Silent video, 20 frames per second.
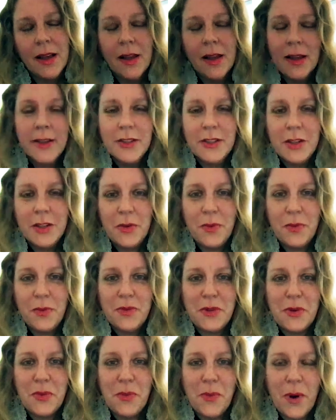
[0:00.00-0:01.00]
So
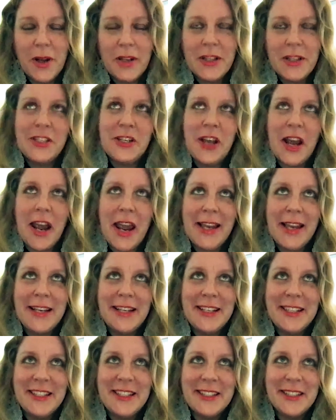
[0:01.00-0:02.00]
what
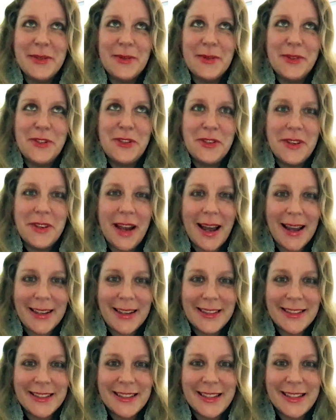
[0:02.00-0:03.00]
changes would you like
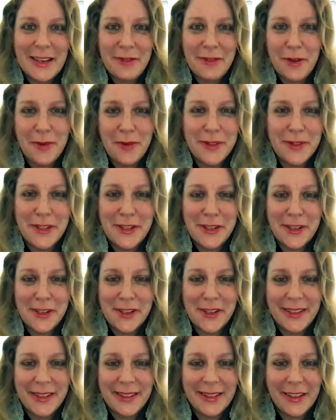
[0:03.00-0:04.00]
to see if you were to
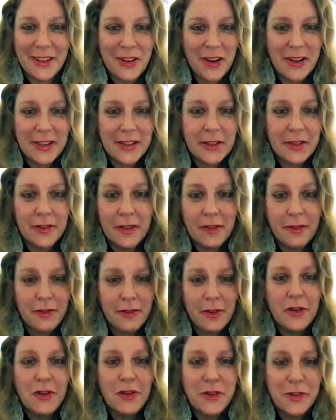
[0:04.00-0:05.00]
look, into the
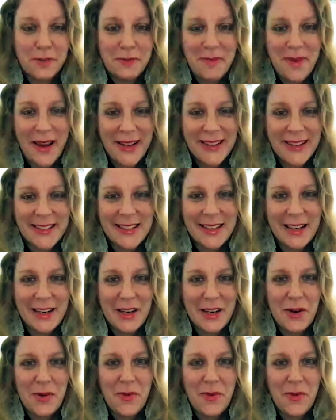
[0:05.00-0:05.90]
future of medicine?